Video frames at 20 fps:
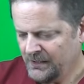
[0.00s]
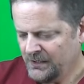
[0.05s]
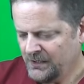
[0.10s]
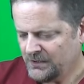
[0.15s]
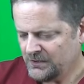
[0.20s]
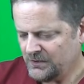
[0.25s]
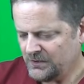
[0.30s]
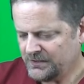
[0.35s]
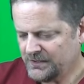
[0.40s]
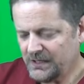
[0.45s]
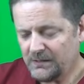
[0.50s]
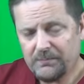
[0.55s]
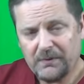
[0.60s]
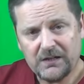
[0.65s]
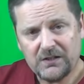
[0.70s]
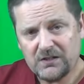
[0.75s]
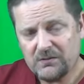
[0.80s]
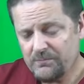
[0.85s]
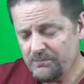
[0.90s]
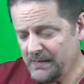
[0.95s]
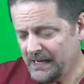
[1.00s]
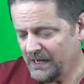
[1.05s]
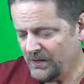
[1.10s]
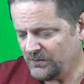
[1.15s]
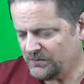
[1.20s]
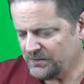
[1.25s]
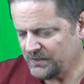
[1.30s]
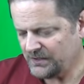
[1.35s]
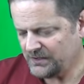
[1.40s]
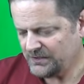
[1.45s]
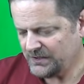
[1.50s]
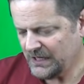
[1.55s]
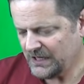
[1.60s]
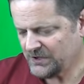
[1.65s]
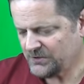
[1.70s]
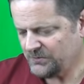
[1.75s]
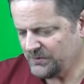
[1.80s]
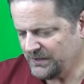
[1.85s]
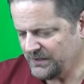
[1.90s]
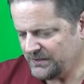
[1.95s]
So it's got a bunch of mounts and
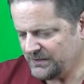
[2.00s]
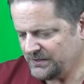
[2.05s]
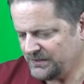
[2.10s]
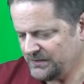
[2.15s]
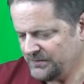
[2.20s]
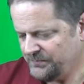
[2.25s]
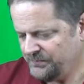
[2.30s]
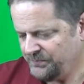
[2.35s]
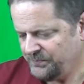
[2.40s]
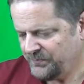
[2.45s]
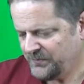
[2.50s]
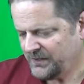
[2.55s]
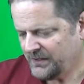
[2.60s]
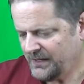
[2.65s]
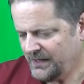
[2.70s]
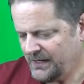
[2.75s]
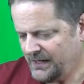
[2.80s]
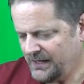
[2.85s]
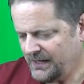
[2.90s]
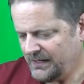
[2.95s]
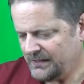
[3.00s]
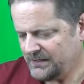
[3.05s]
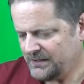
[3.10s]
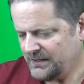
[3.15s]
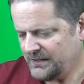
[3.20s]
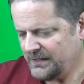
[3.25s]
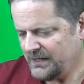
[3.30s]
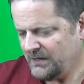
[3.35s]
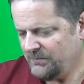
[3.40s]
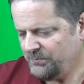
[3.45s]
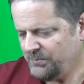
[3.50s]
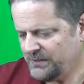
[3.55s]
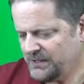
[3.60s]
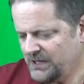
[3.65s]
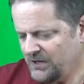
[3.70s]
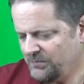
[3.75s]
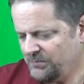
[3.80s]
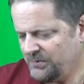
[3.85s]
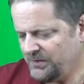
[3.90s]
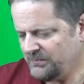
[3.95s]
accessories. Uh, it's got an input
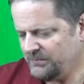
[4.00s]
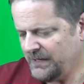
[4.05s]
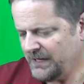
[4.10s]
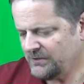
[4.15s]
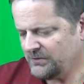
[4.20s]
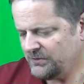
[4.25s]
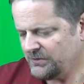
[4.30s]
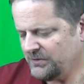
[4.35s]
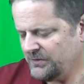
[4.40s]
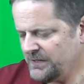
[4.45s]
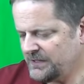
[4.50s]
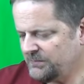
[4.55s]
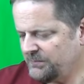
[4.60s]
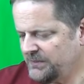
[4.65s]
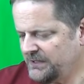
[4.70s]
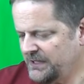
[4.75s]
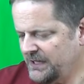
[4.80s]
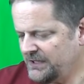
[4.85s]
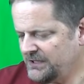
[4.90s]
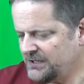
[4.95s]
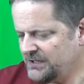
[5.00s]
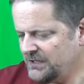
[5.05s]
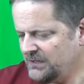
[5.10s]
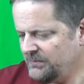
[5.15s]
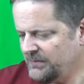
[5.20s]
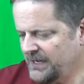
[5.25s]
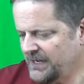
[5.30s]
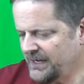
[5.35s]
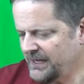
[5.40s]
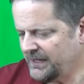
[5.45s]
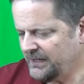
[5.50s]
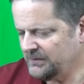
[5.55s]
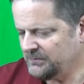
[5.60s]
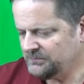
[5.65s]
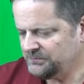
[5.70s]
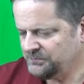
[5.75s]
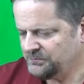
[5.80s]
output, micro USB HDMI.